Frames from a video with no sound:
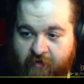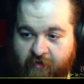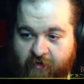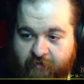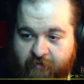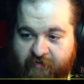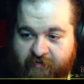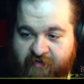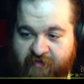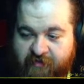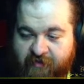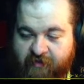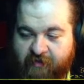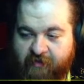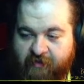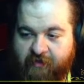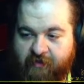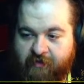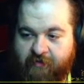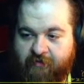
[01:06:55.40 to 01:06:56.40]
let's see
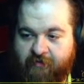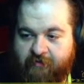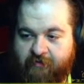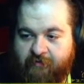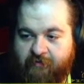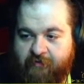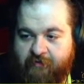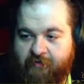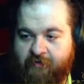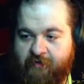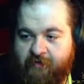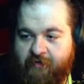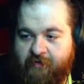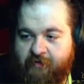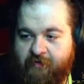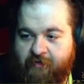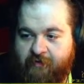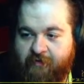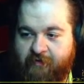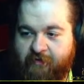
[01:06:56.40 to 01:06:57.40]
here.
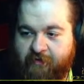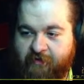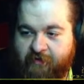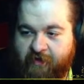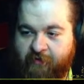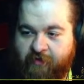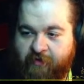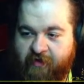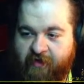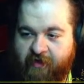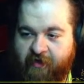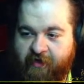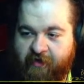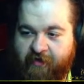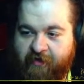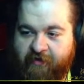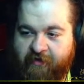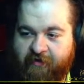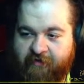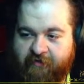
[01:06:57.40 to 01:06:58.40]
Then we
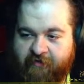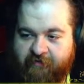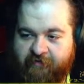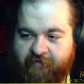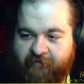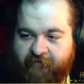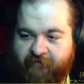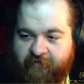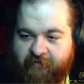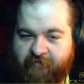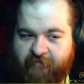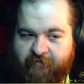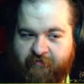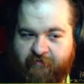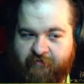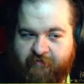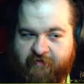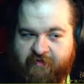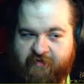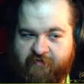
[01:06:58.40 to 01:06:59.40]
have
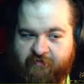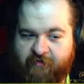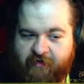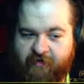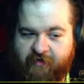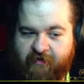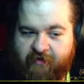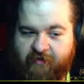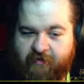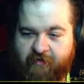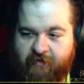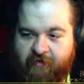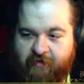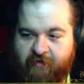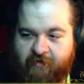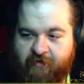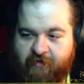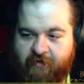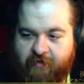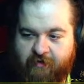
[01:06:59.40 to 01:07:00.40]
this right
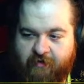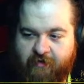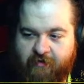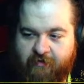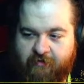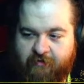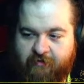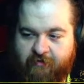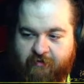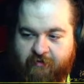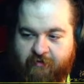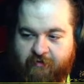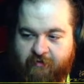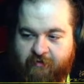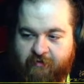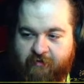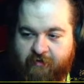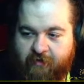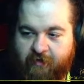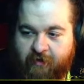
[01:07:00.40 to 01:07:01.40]
here.
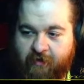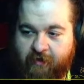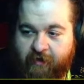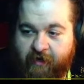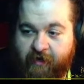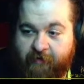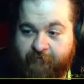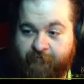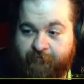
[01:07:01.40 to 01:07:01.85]
All right.